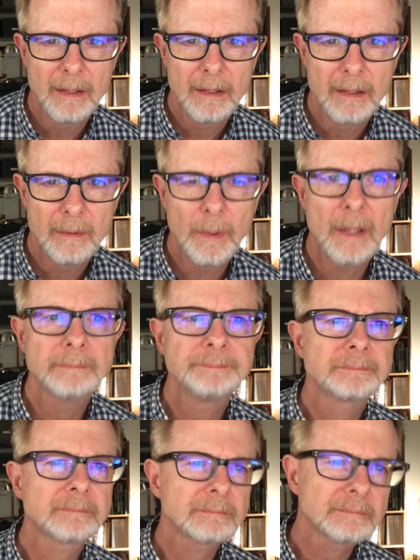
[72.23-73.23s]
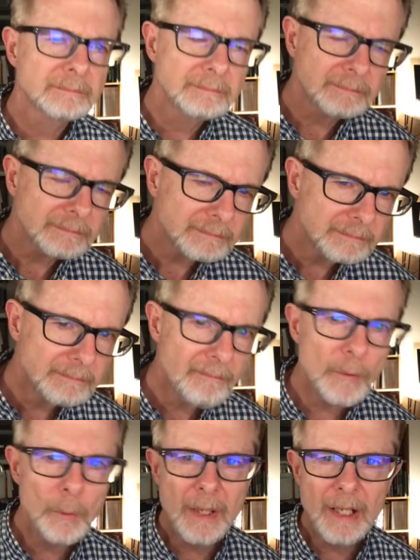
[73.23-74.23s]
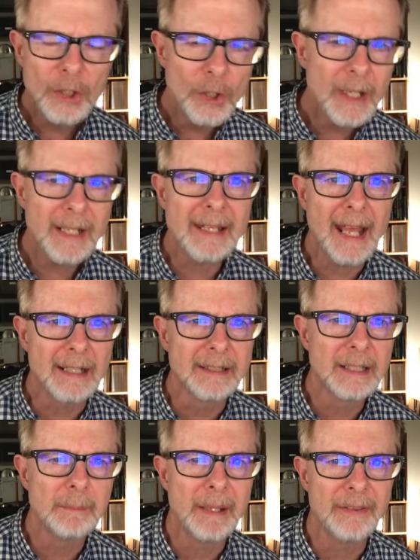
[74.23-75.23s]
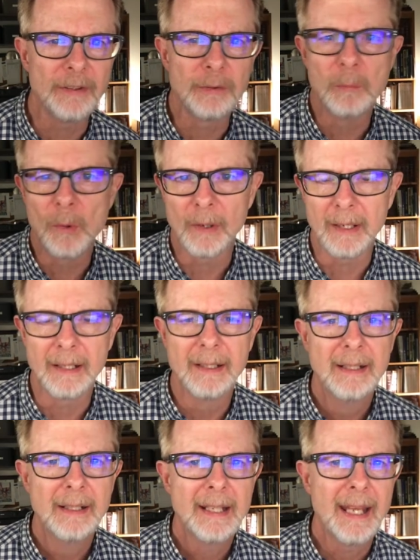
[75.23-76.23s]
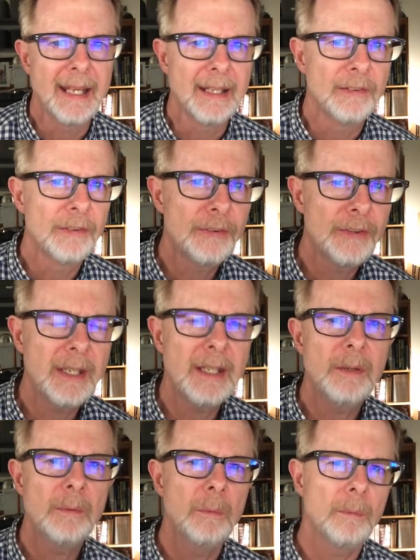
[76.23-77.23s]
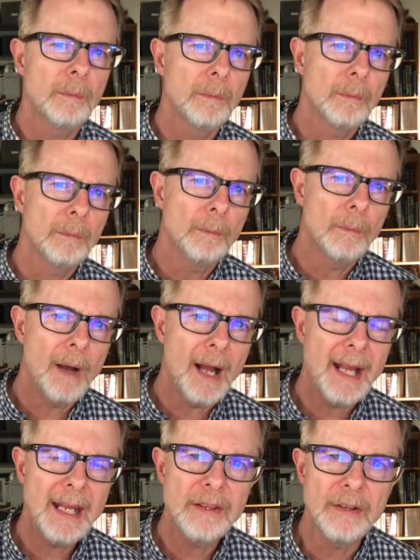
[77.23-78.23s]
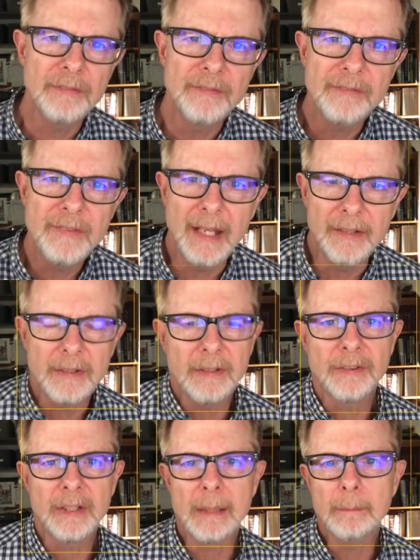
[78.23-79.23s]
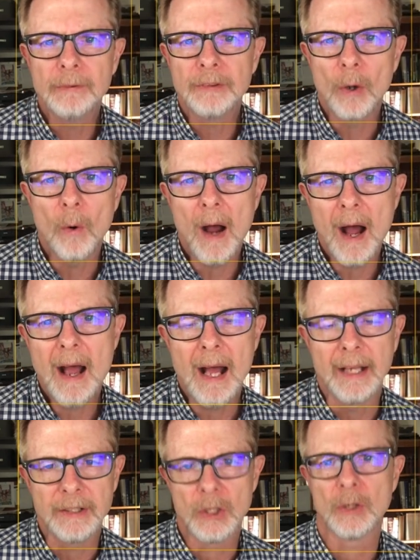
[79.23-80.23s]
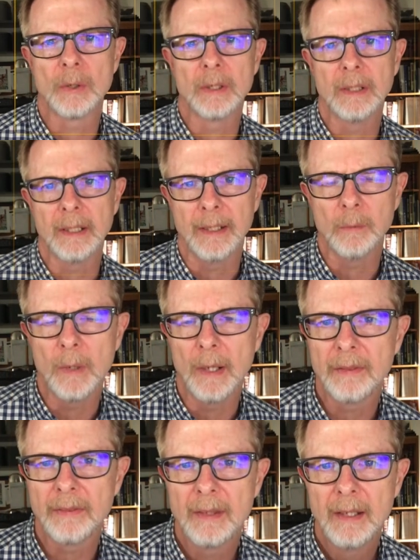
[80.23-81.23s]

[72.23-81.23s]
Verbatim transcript: Well, we're going to look at that a little bit this morning and see why the fit seems so odd currently with